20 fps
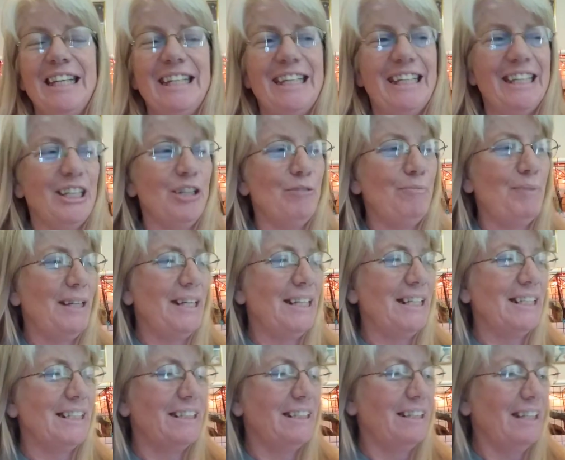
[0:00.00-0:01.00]
Guinea
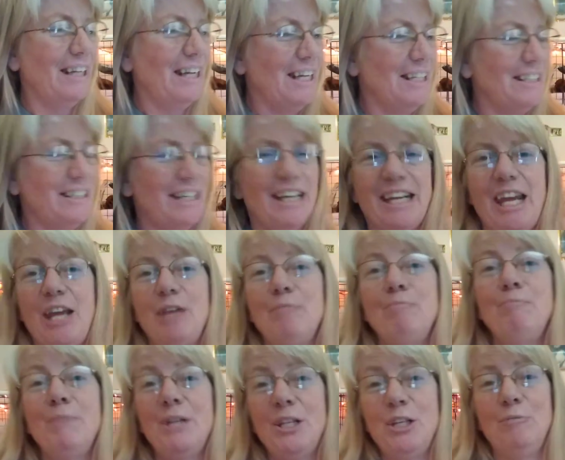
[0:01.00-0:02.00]
pigs take a
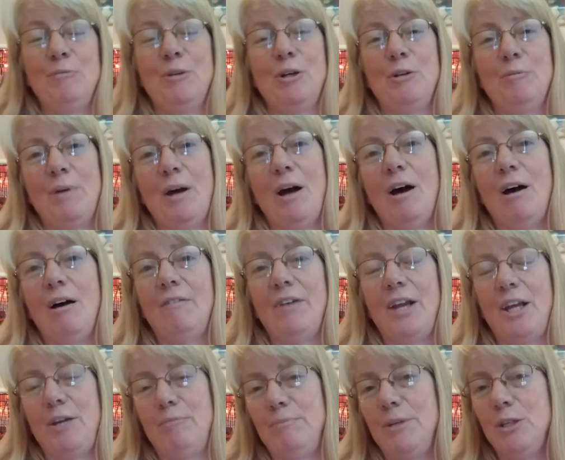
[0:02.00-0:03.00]
minimum of
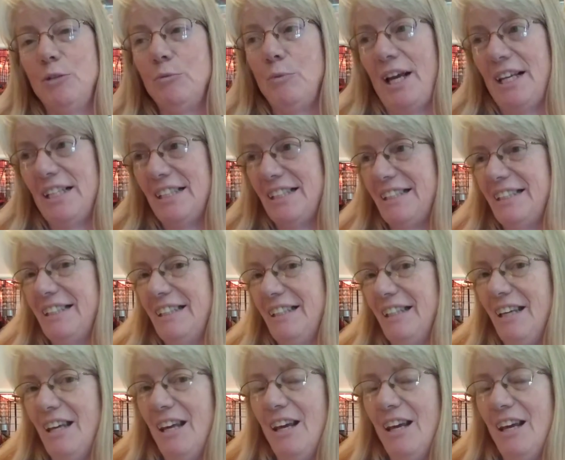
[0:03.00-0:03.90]
a Midwest